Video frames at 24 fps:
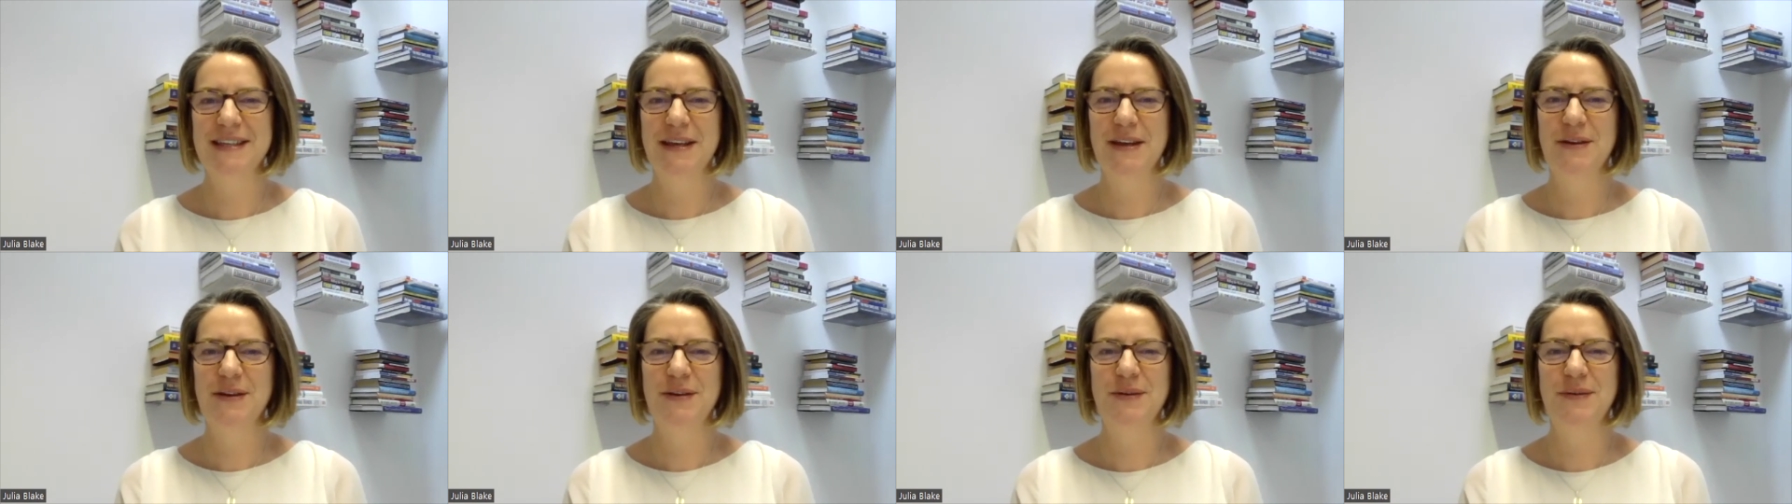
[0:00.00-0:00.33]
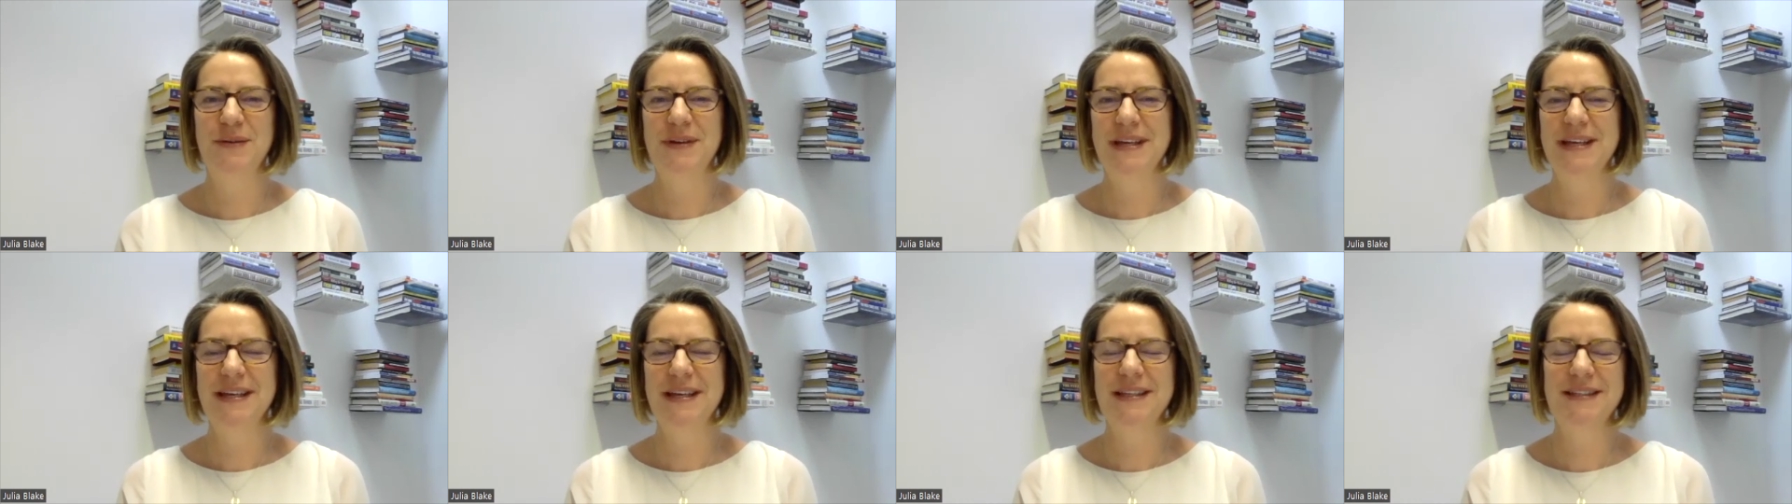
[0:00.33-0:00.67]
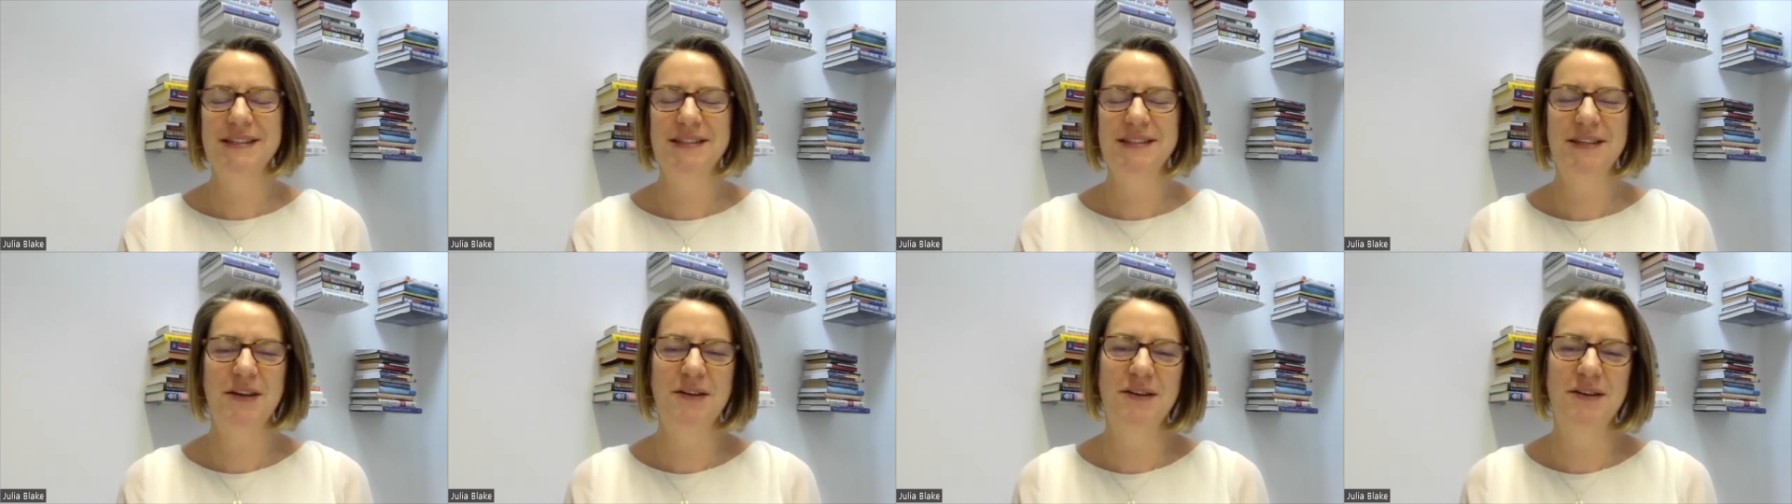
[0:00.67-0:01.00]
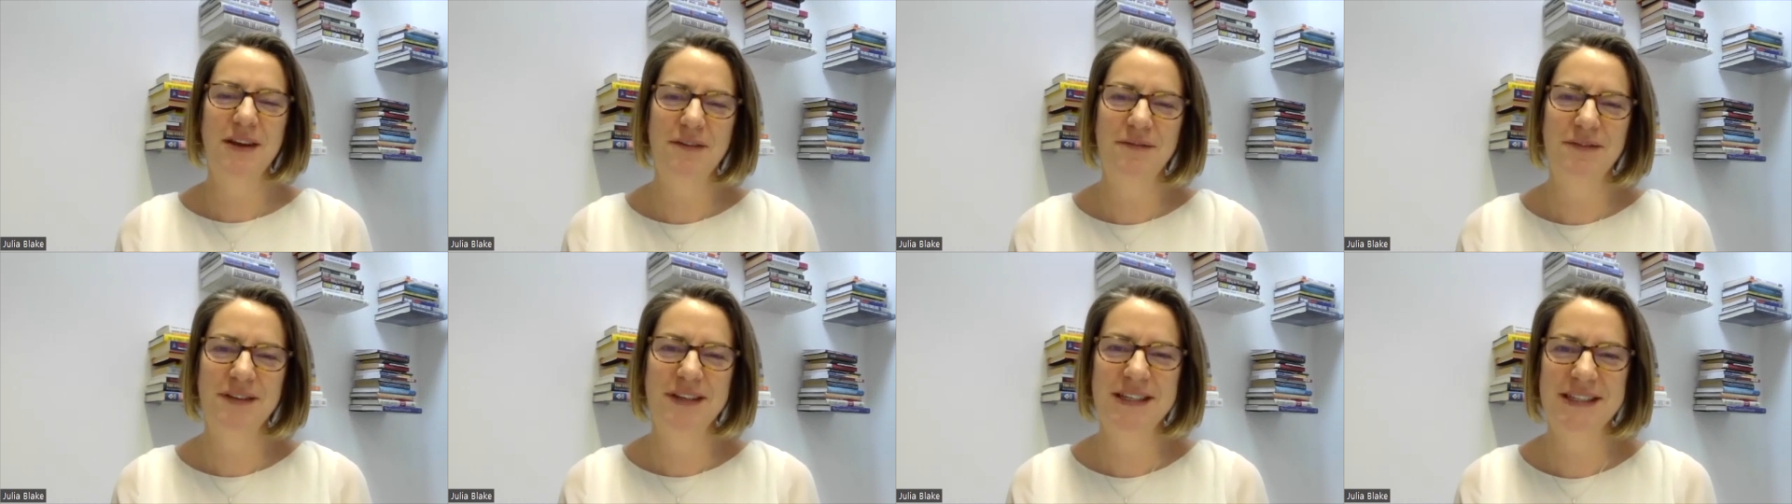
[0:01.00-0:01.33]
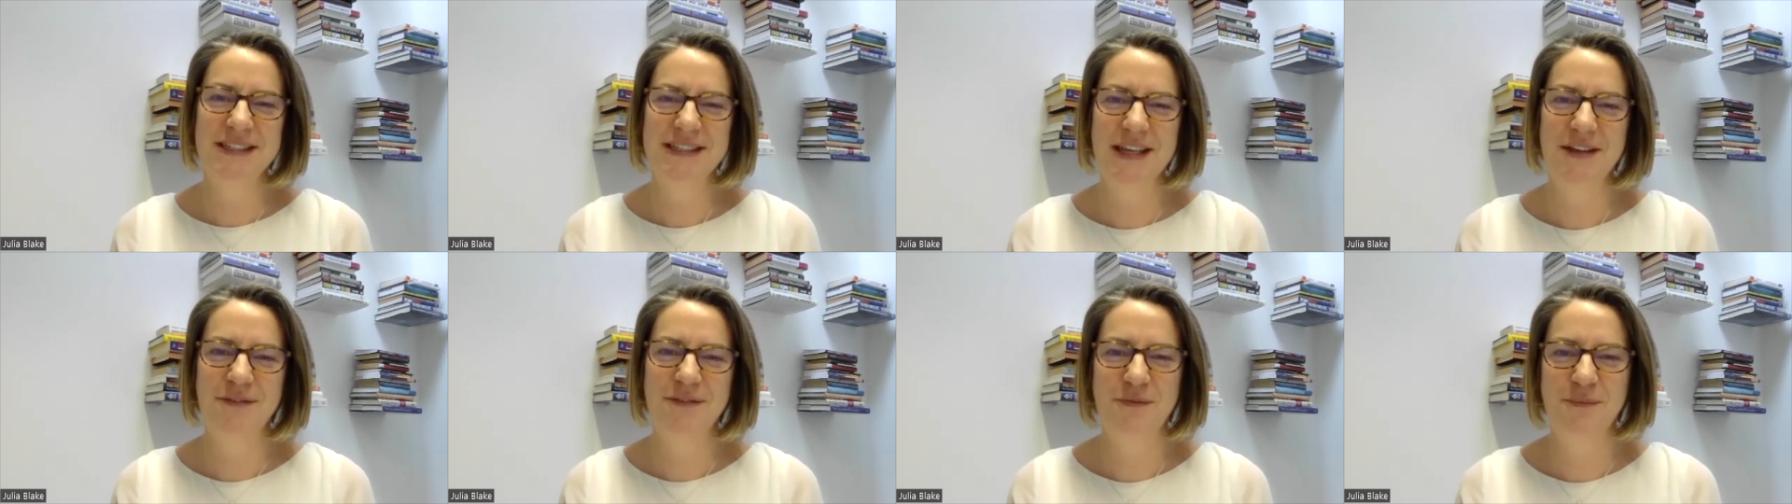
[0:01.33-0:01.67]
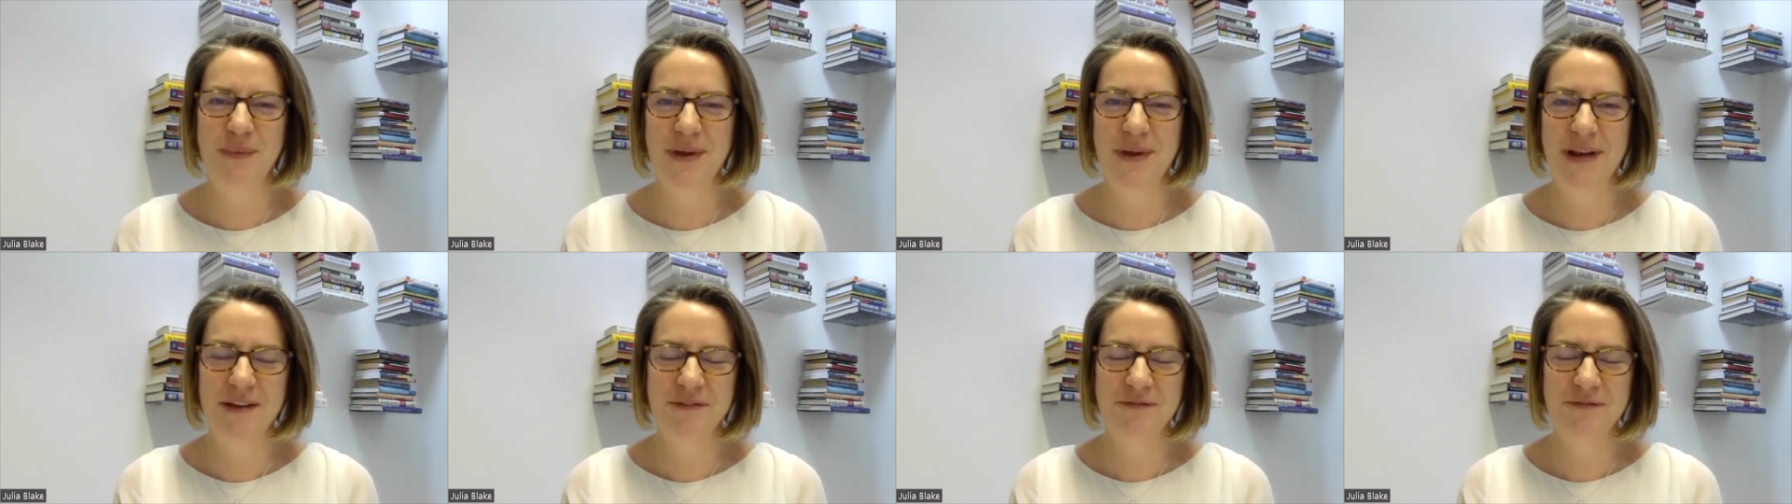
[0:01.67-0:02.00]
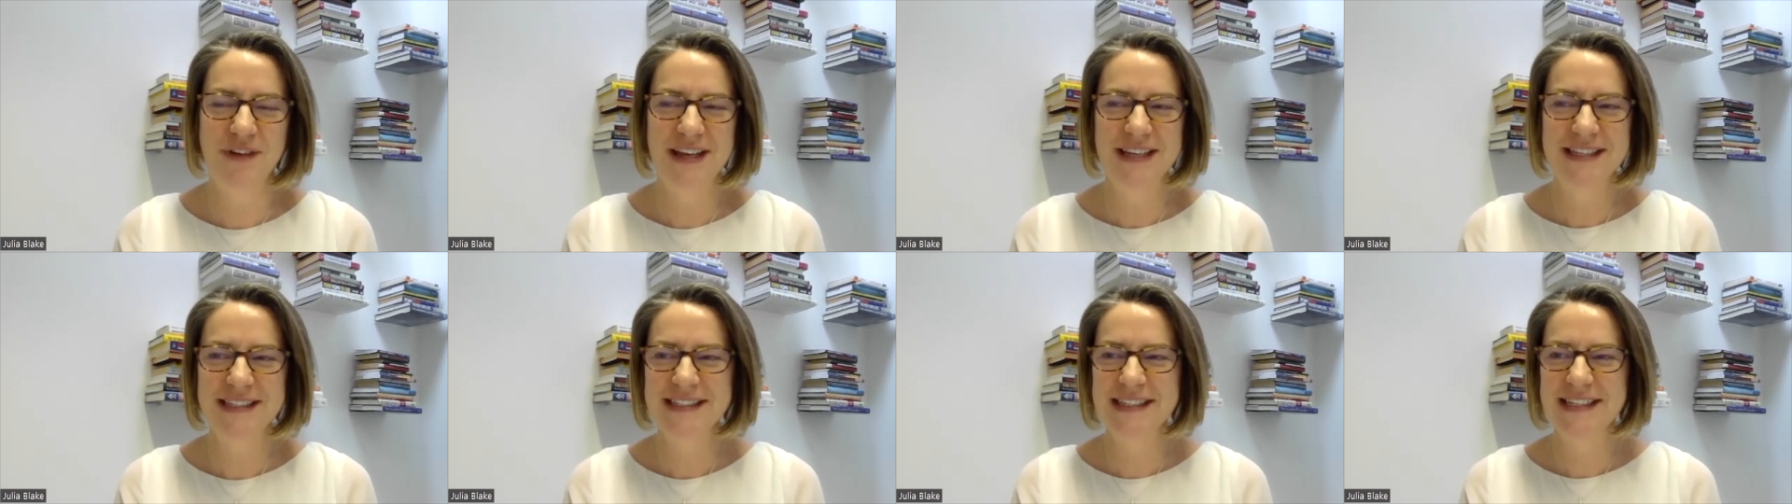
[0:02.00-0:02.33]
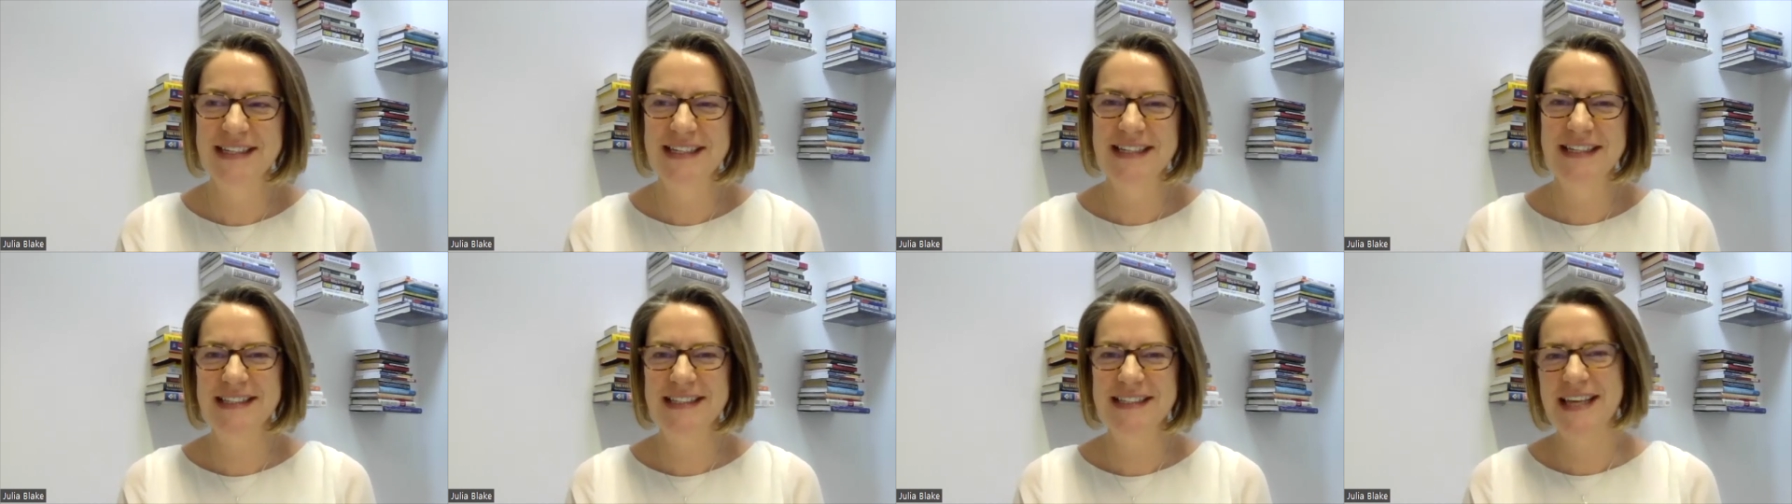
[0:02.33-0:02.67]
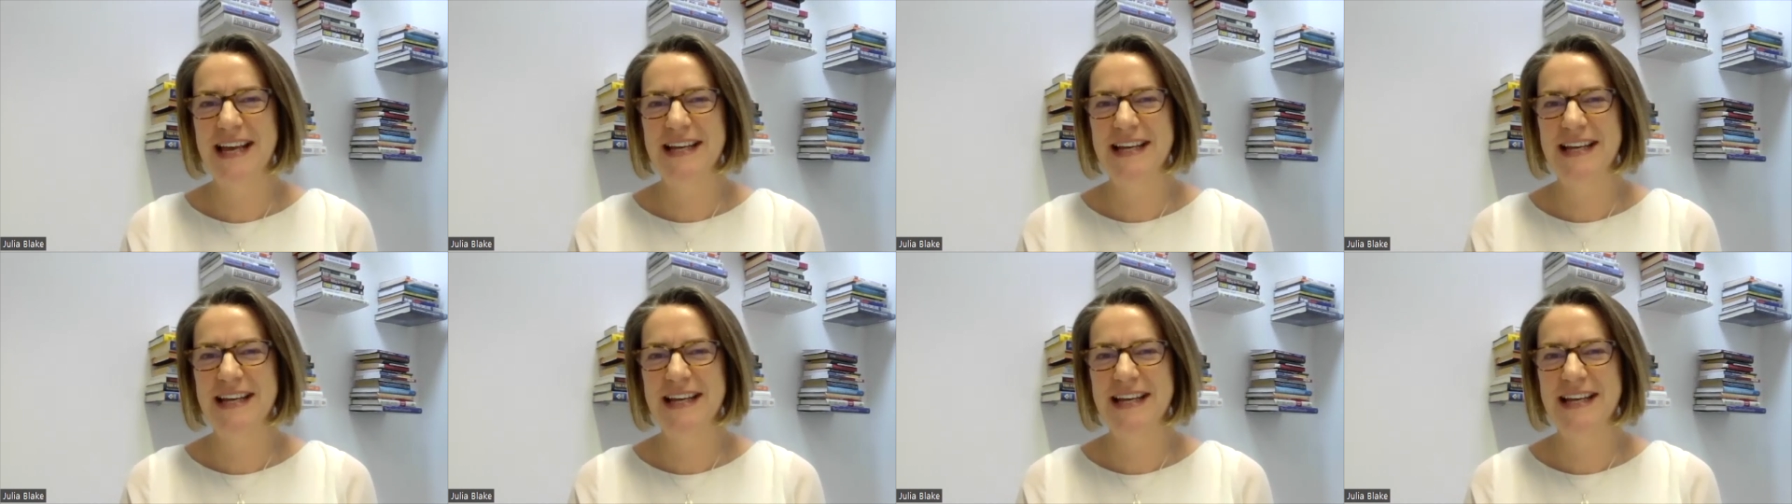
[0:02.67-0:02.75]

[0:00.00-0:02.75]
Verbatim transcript: So it's so lovely to see familiar faces